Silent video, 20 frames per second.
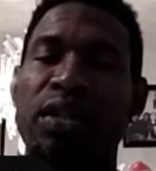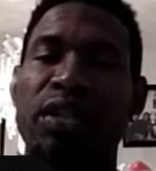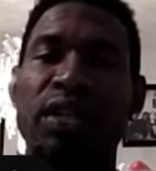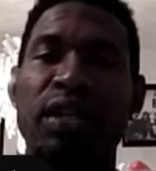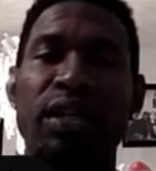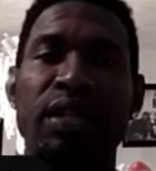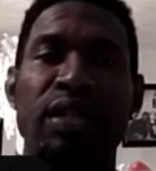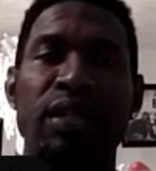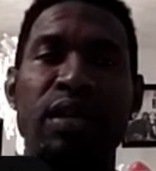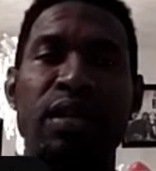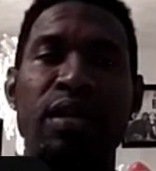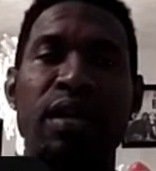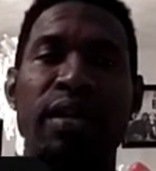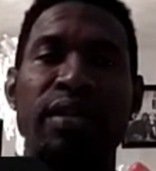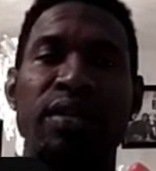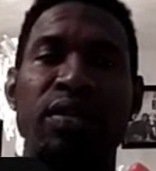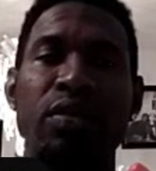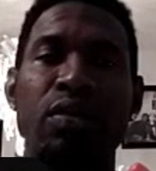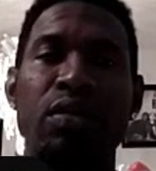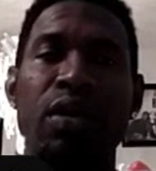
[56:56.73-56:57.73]
But
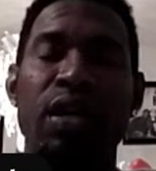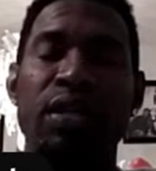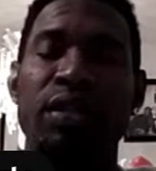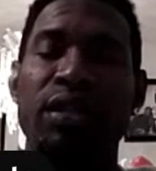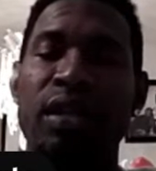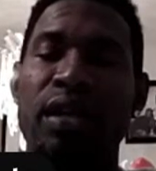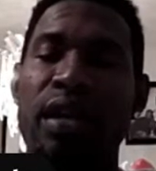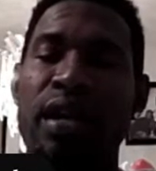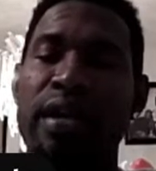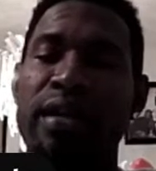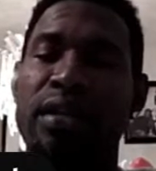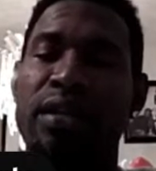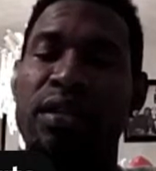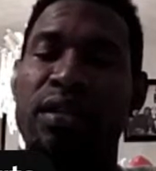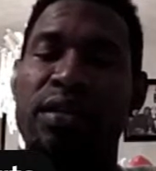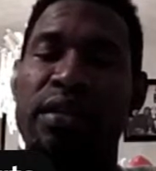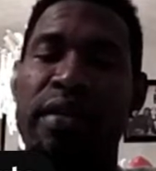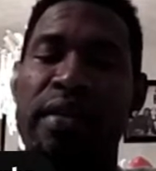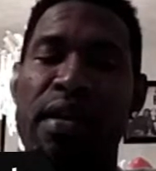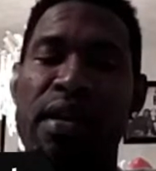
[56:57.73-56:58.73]
Jason, as soon as the
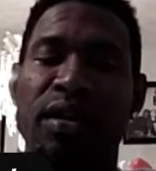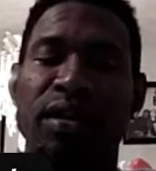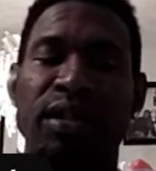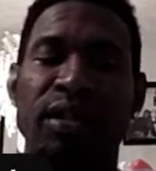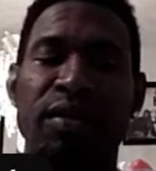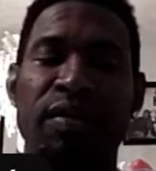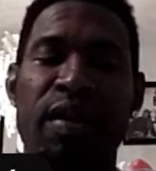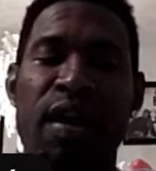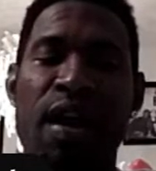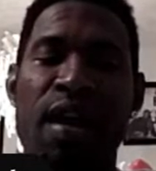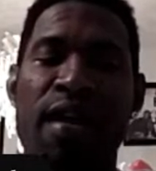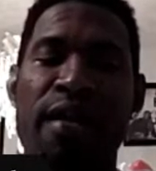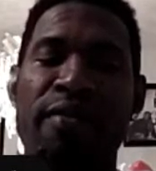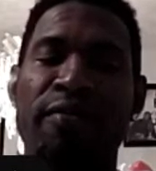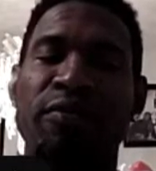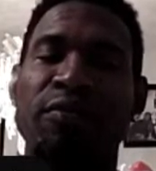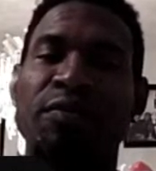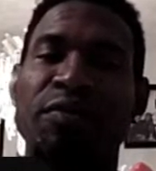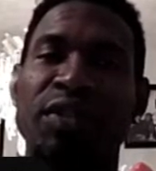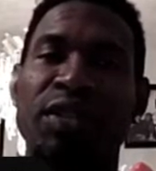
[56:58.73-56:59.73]
guests
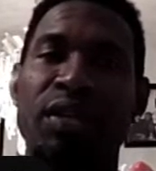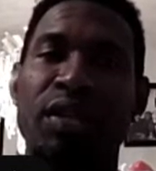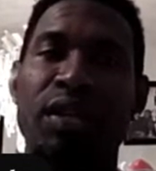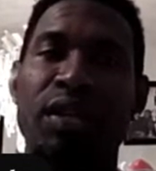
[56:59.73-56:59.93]
arrive,